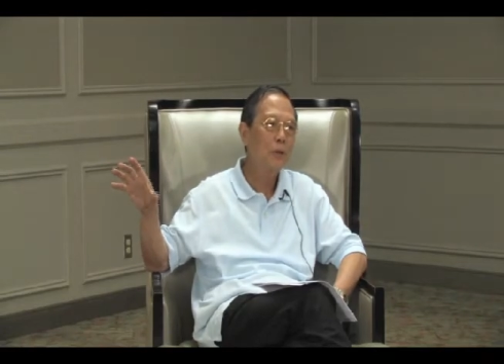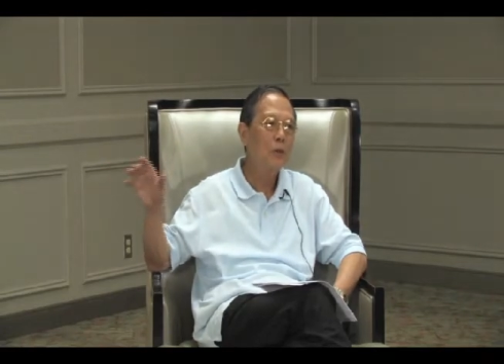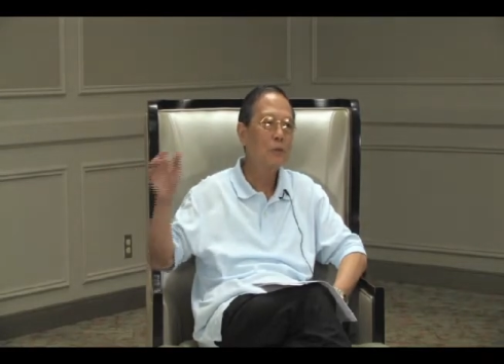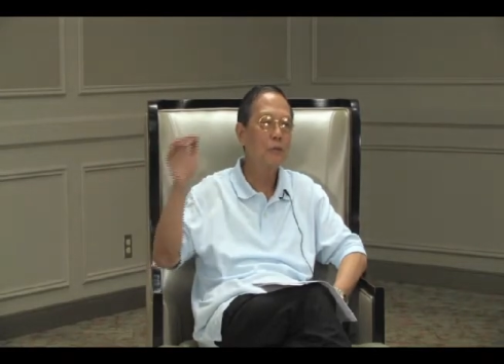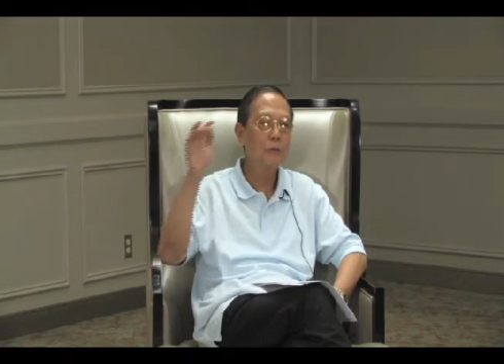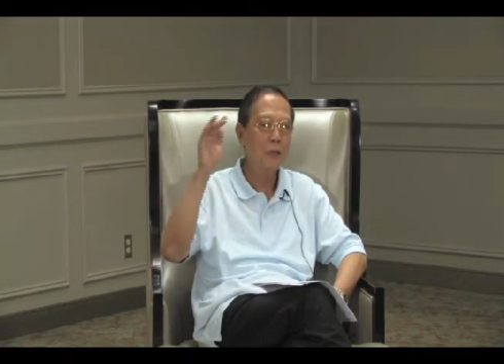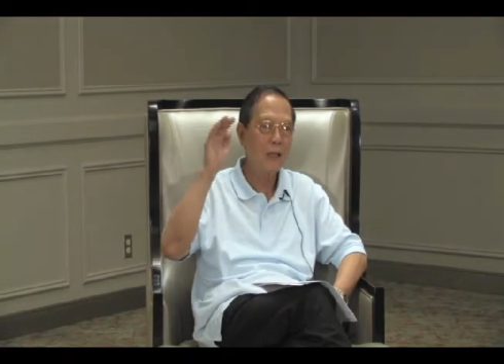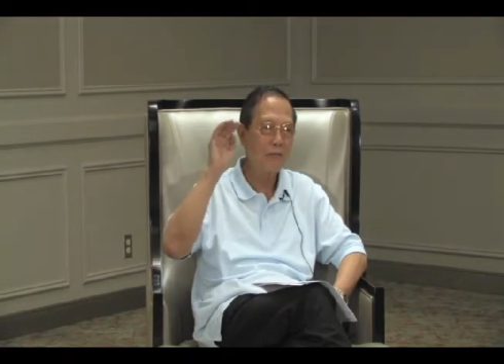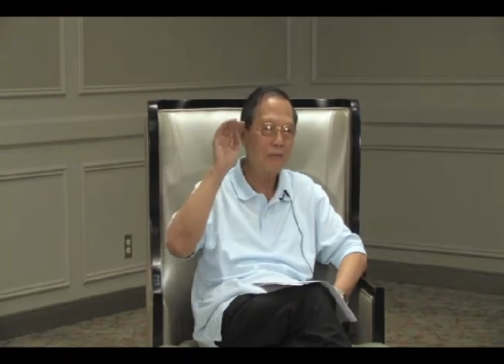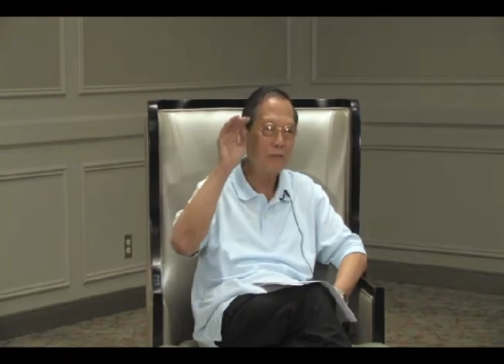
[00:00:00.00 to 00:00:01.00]
so they
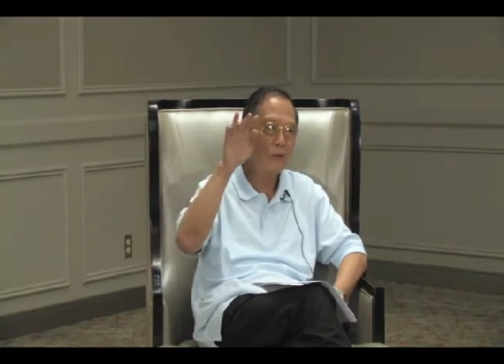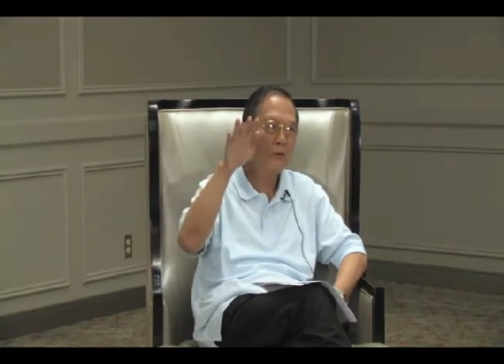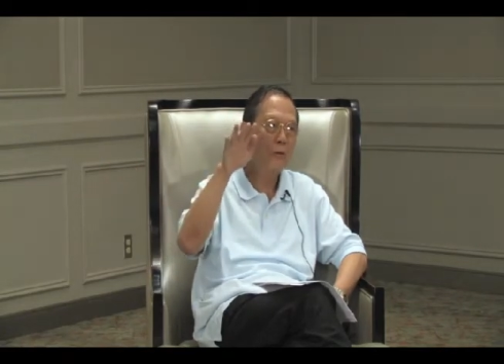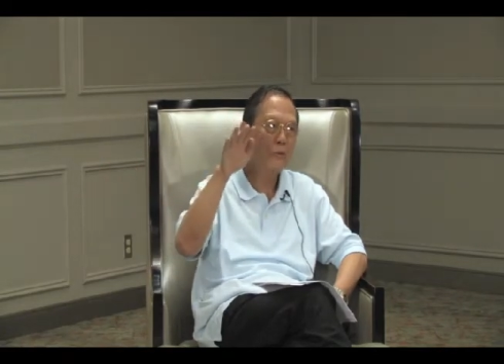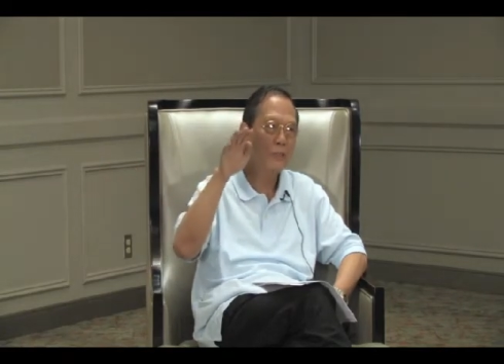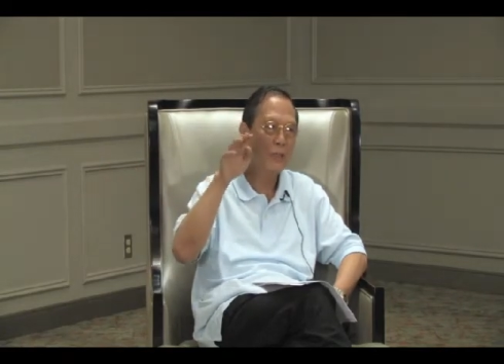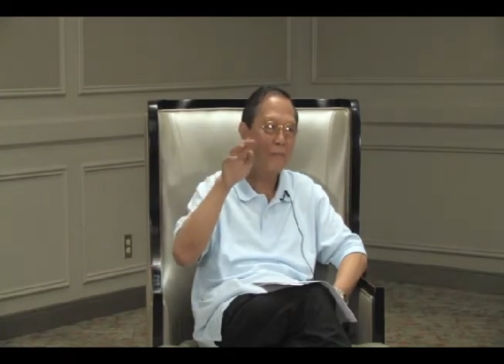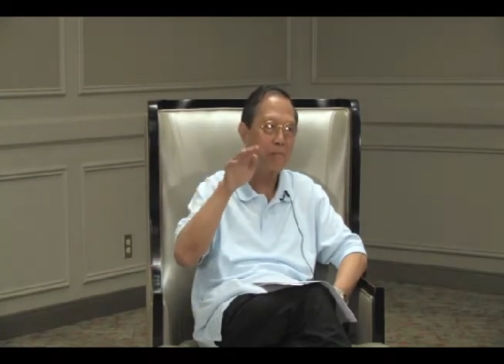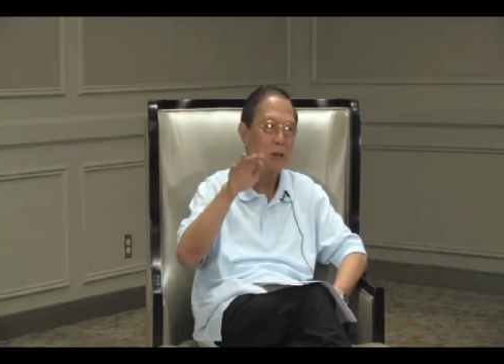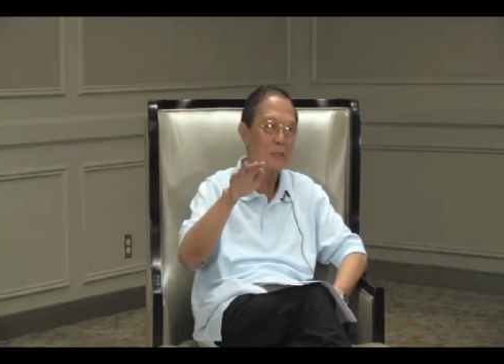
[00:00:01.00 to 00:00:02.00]
can follow
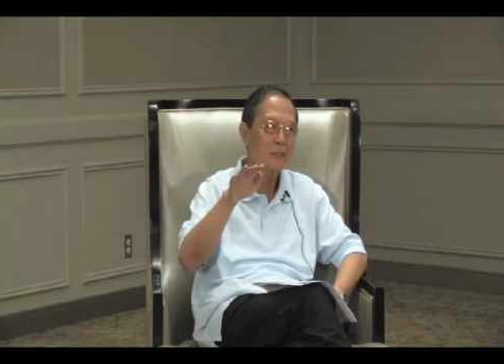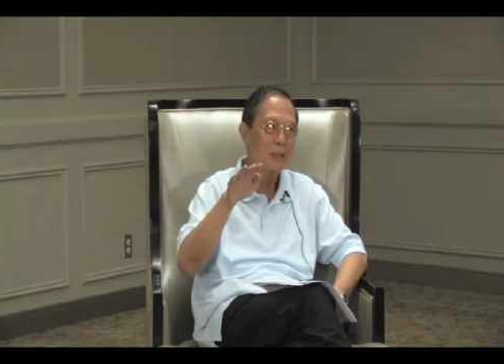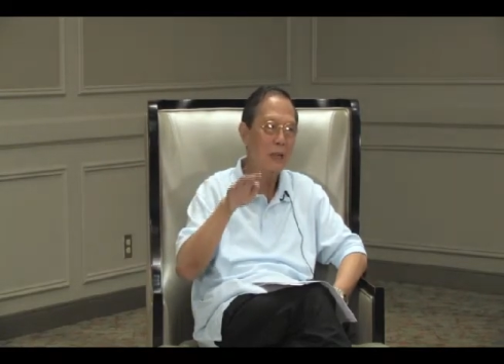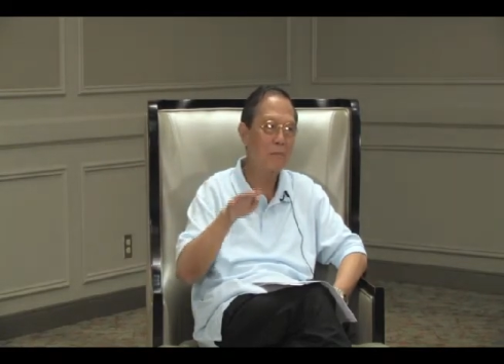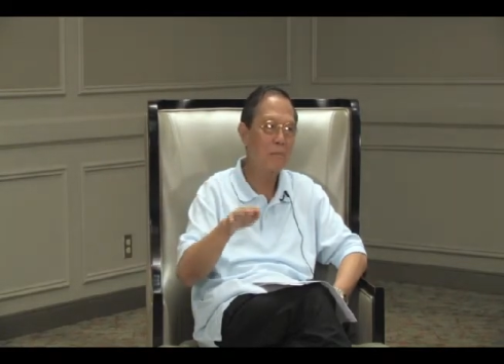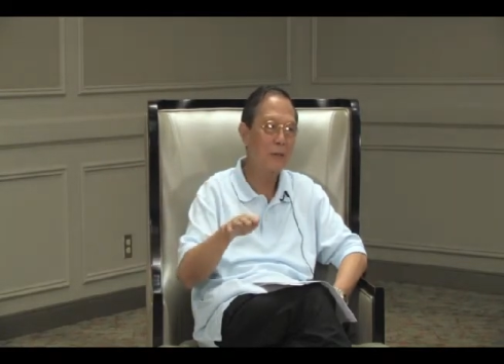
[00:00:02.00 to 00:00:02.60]
step by step.